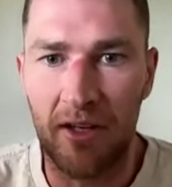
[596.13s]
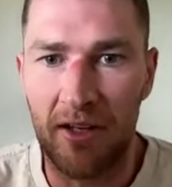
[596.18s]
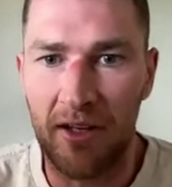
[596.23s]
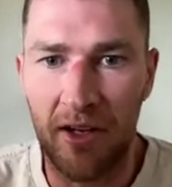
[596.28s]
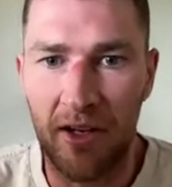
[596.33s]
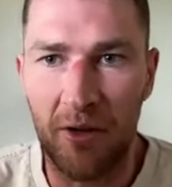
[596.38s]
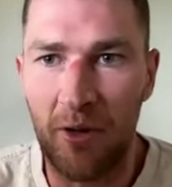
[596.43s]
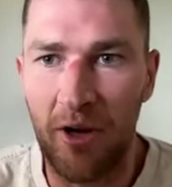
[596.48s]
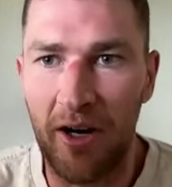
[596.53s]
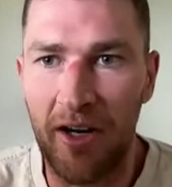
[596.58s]
No
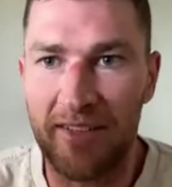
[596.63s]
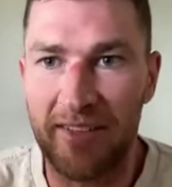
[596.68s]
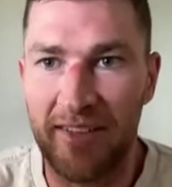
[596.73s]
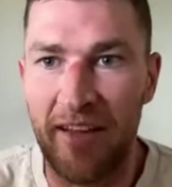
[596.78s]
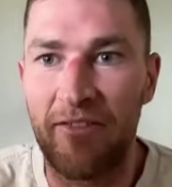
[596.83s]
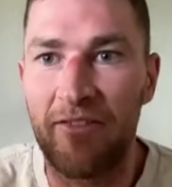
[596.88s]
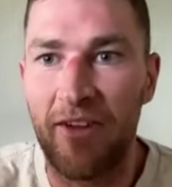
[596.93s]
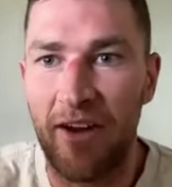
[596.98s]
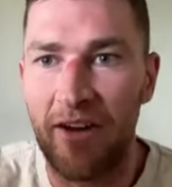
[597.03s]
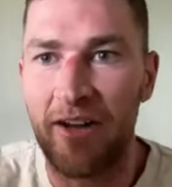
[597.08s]
worries. They're
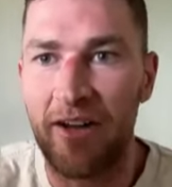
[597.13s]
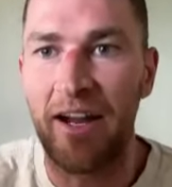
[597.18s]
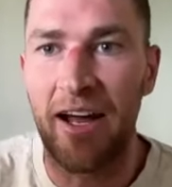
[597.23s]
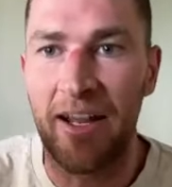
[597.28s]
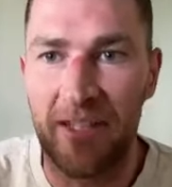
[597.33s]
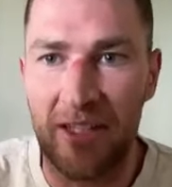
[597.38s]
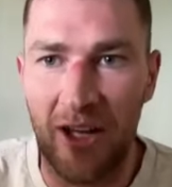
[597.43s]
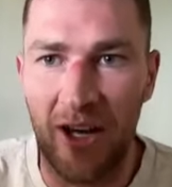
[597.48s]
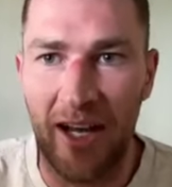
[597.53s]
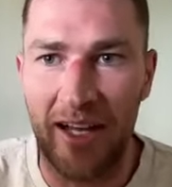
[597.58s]
very
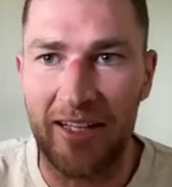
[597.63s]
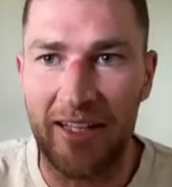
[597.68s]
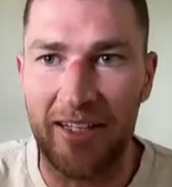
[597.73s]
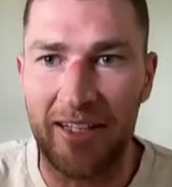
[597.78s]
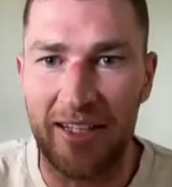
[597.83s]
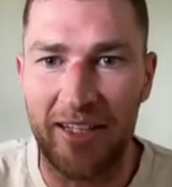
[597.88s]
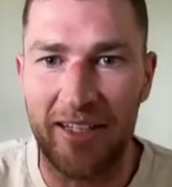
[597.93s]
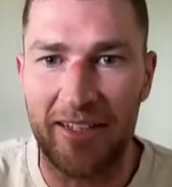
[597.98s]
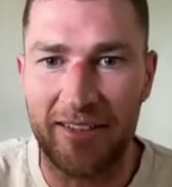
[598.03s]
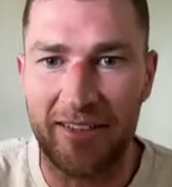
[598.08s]
unlikely
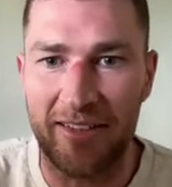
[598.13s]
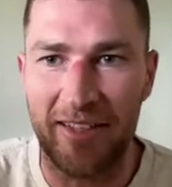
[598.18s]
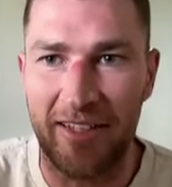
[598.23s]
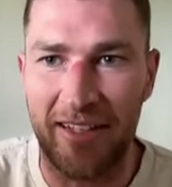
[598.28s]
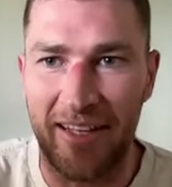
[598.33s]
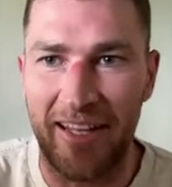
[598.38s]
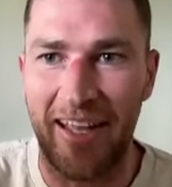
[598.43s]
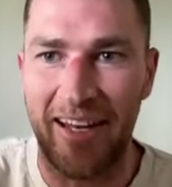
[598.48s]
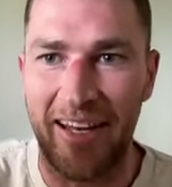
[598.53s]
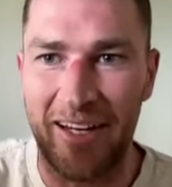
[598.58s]
to, to
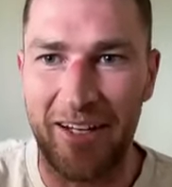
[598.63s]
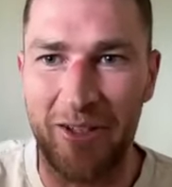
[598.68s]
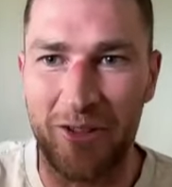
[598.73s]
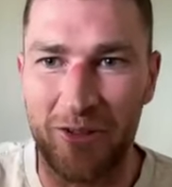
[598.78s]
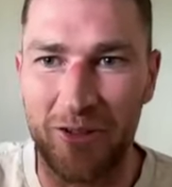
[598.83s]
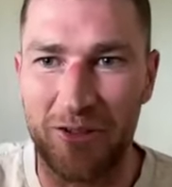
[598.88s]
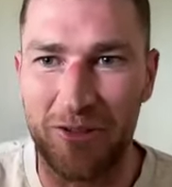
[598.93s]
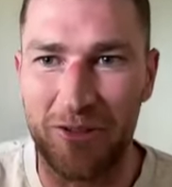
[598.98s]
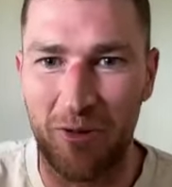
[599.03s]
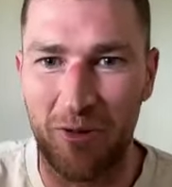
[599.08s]
get a good
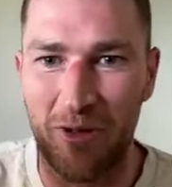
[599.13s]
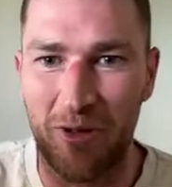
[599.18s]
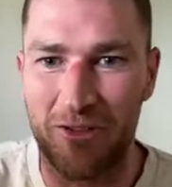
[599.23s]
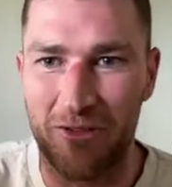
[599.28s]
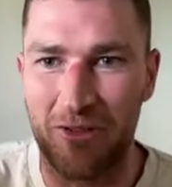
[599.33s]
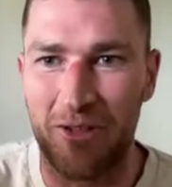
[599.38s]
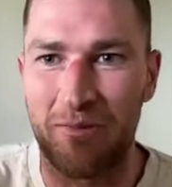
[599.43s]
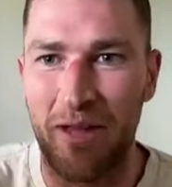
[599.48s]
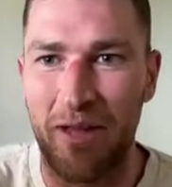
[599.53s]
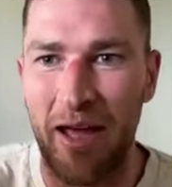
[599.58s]
response
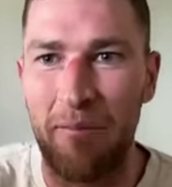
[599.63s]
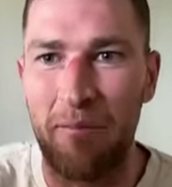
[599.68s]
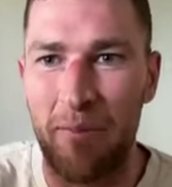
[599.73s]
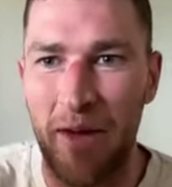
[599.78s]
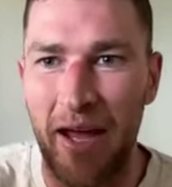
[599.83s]
from that